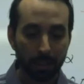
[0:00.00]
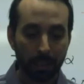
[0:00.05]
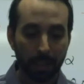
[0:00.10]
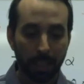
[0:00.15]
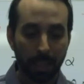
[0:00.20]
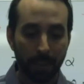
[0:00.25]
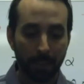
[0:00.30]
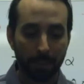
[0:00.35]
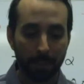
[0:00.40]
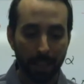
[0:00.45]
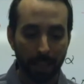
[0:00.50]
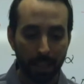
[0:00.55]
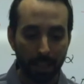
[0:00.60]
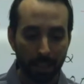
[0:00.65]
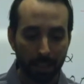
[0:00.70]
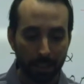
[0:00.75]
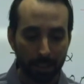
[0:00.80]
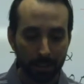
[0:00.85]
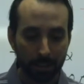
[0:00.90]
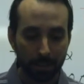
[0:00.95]
and
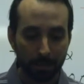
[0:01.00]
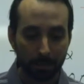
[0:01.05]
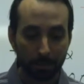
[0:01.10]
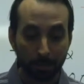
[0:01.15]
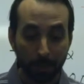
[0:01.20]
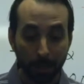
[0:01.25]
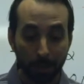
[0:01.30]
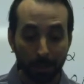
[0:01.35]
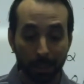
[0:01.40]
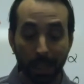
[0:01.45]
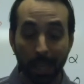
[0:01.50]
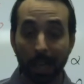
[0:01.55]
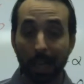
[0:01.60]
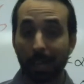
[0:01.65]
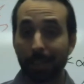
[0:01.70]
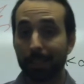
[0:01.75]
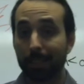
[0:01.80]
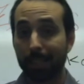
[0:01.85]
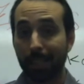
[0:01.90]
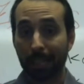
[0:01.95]
then
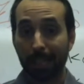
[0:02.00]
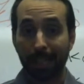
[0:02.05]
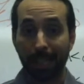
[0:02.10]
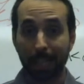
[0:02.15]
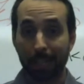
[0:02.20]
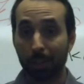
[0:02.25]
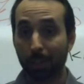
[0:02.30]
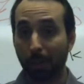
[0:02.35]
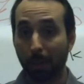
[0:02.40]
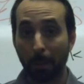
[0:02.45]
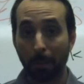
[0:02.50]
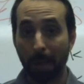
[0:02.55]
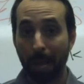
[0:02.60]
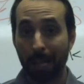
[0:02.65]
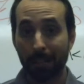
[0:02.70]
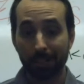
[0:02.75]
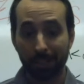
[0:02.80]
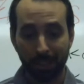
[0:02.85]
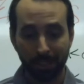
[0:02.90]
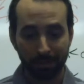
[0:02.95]
myriads, that catch-all
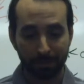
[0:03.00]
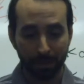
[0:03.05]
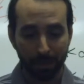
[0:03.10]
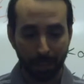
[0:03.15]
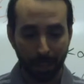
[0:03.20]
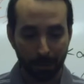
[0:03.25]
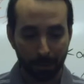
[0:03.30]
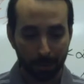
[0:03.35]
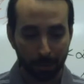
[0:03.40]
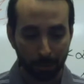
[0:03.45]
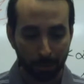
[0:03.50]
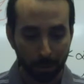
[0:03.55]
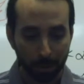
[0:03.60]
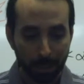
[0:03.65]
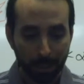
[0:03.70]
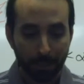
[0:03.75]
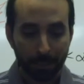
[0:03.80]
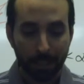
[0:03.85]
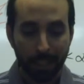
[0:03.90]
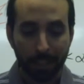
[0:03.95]
basket vocabulary word.
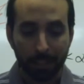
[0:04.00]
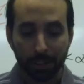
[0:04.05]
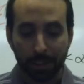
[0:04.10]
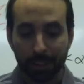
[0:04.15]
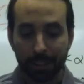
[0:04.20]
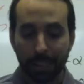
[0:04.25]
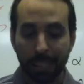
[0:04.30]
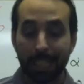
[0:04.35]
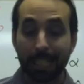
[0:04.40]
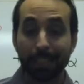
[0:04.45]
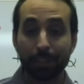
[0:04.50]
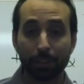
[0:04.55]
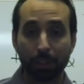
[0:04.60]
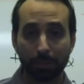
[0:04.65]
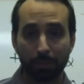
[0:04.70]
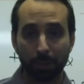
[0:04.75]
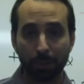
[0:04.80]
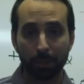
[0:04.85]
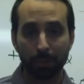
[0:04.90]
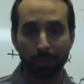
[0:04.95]
Then you get the
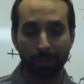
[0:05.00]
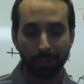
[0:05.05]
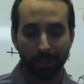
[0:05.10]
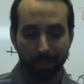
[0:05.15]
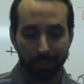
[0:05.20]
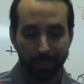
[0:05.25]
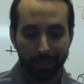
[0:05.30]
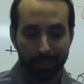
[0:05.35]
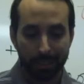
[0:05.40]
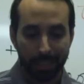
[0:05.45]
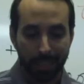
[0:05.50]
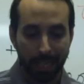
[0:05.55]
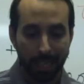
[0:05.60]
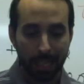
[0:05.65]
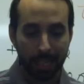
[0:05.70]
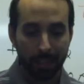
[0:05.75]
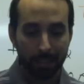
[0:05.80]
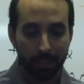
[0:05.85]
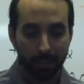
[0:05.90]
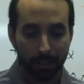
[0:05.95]
intervals, the
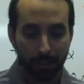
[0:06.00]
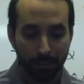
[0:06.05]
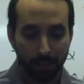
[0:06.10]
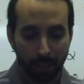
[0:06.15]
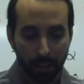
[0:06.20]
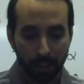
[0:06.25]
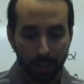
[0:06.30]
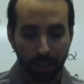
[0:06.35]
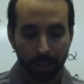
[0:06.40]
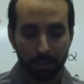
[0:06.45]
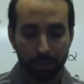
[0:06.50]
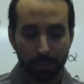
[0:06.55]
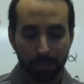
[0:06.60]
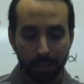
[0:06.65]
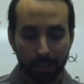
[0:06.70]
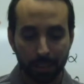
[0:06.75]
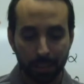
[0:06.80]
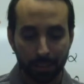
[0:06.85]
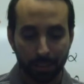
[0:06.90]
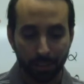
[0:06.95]
10, the
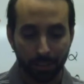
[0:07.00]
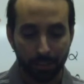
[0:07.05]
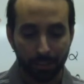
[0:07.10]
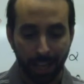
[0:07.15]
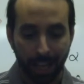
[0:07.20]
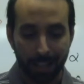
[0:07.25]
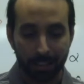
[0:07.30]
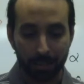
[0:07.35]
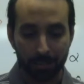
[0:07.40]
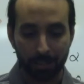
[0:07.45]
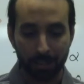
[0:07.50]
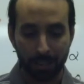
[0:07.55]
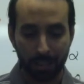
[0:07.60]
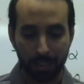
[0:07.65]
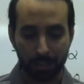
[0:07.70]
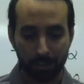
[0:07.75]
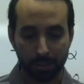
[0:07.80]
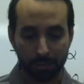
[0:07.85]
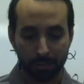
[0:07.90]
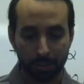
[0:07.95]
100, the 1,000
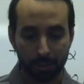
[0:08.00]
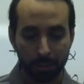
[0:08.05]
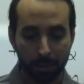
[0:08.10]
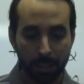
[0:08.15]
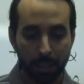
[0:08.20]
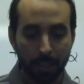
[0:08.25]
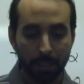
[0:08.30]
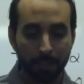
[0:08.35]
interval.